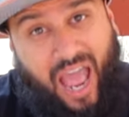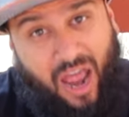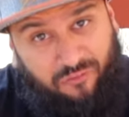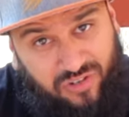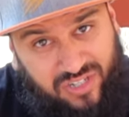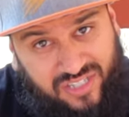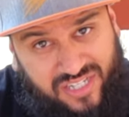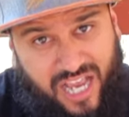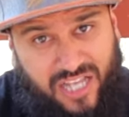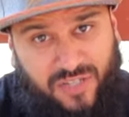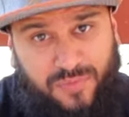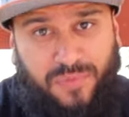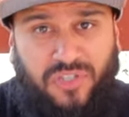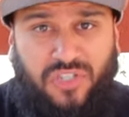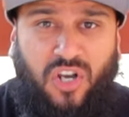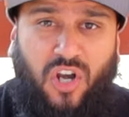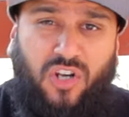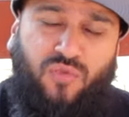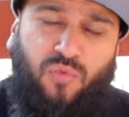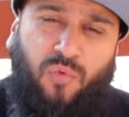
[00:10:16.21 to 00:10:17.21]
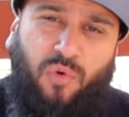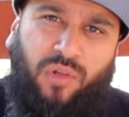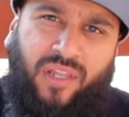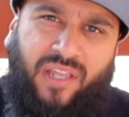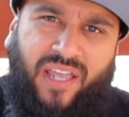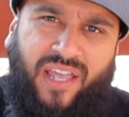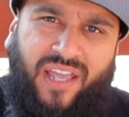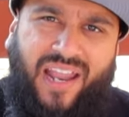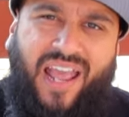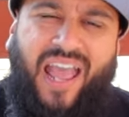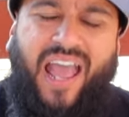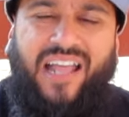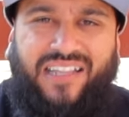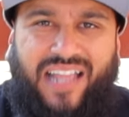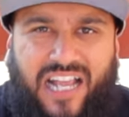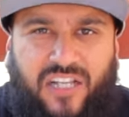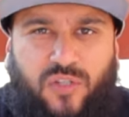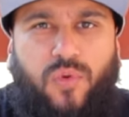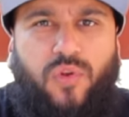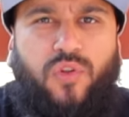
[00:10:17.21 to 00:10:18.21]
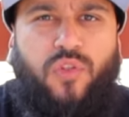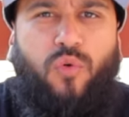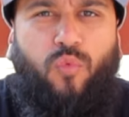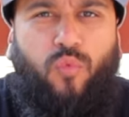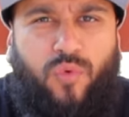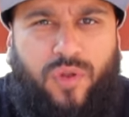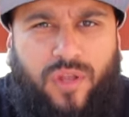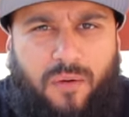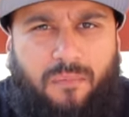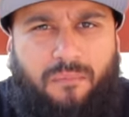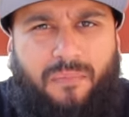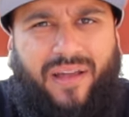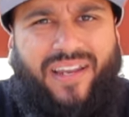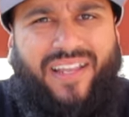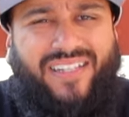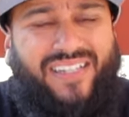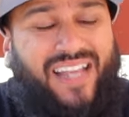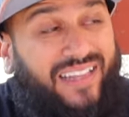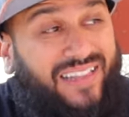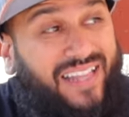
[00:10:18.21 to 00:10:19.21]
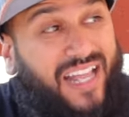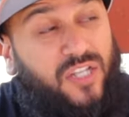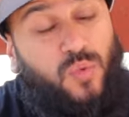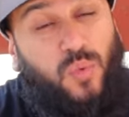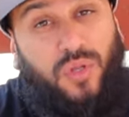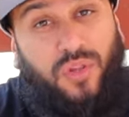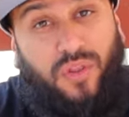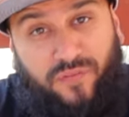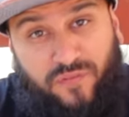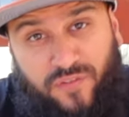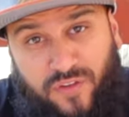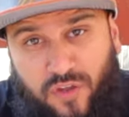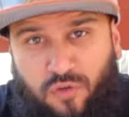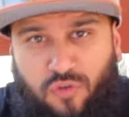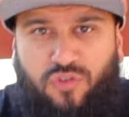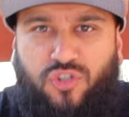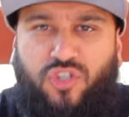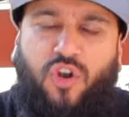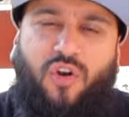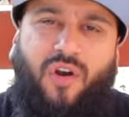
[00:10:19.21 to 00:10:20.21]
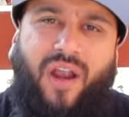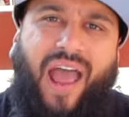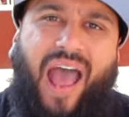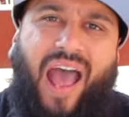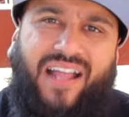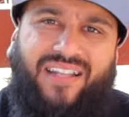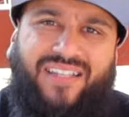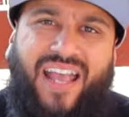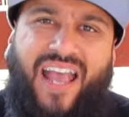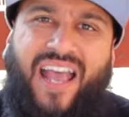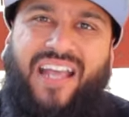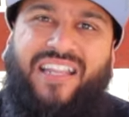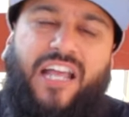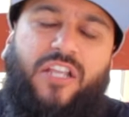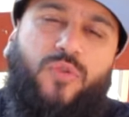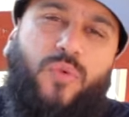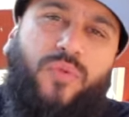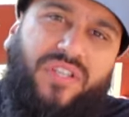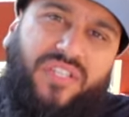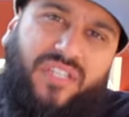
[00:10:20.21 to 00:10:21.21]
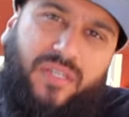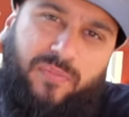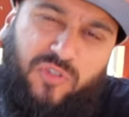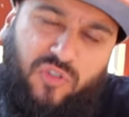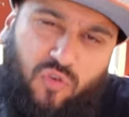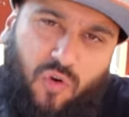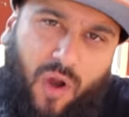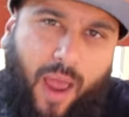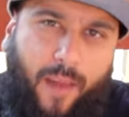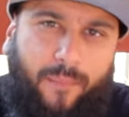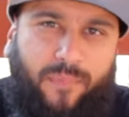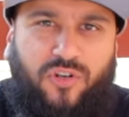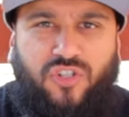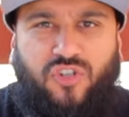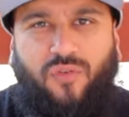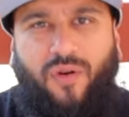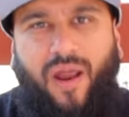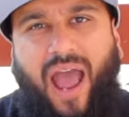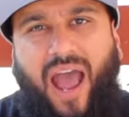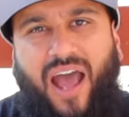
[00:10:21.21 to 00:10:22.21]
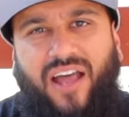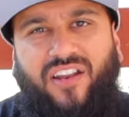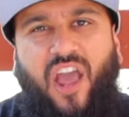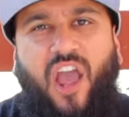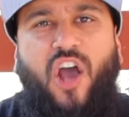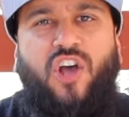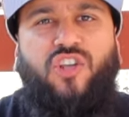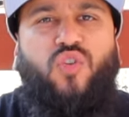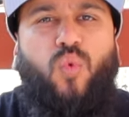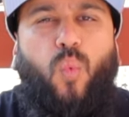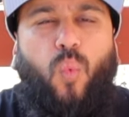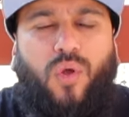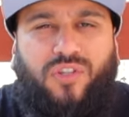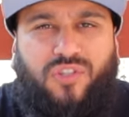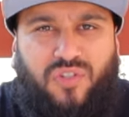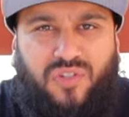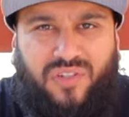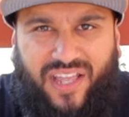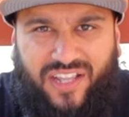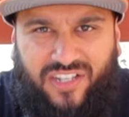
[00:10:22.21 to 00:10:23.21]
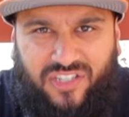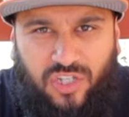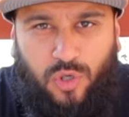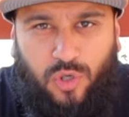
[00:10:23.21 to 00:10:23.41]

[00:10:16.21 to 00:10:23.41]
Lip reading: advertisement starts rolling in. That's where the real money's at. That's where the views are at. That's where the subscribers are at. So what do? They